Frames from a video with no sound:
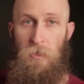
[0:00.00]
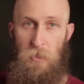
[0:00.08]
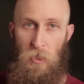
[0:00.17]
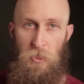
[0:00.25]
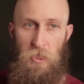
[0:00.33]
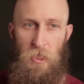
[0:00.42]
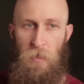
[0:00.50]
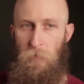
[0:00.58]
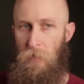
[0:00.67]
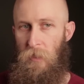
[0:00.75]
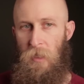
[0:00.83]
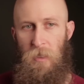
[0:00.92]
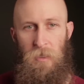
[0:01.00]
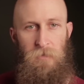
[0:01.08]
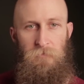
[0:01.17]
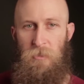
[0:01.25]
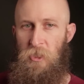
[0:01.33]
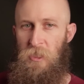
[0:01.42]
dirt cheap
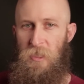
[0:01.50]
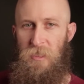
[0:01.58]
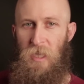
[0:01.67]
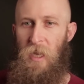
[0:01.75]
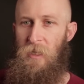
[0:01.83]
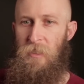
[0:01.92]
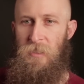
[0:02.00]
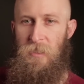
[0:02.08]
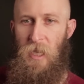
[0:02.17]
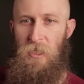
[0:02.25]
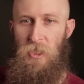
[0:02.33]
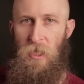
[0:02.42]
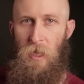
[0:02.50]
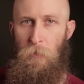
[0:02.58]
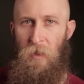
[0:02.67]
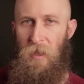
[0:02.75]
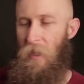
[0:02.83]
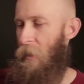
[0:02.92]
and just decided to snatch it
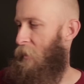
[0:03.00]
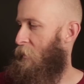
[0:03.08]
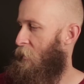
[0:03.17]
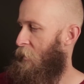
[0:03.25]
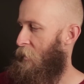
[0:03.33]
up and